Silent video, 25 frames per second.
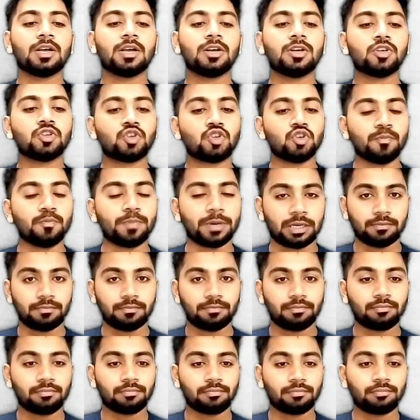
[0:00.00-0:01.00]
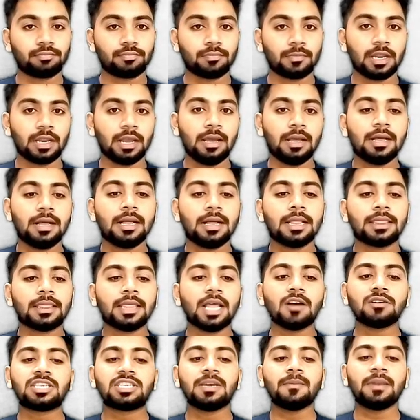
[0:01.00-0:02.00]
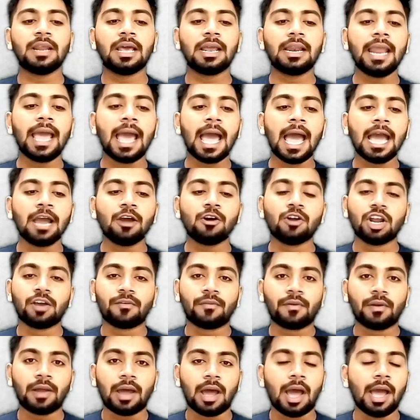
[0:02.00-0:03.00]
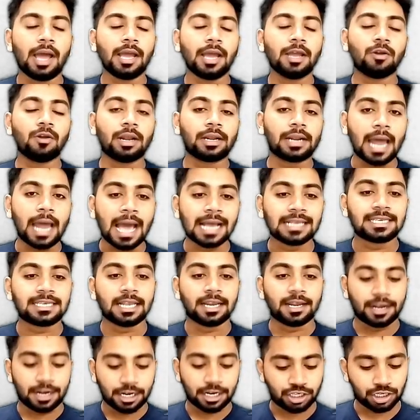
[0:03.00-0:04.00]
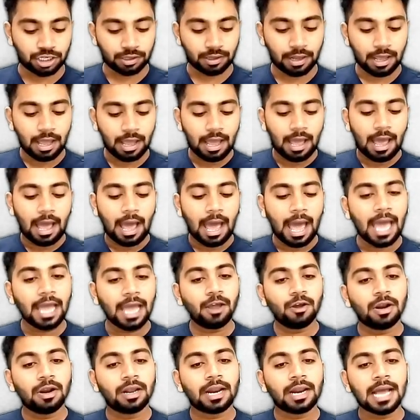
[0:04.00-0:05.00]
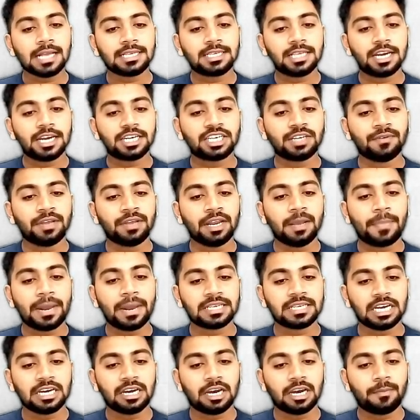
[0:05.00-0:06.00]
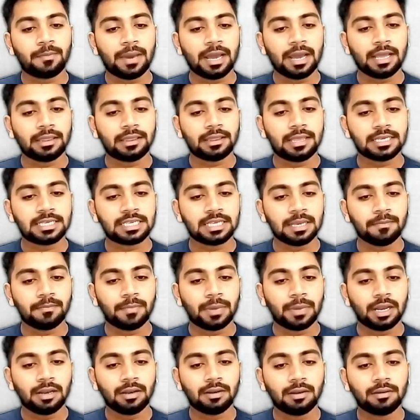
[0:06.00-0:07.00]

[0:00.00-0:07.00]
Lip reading: Super. Now similarly, angular acceleration. Angular acceleration is represented by this symbol,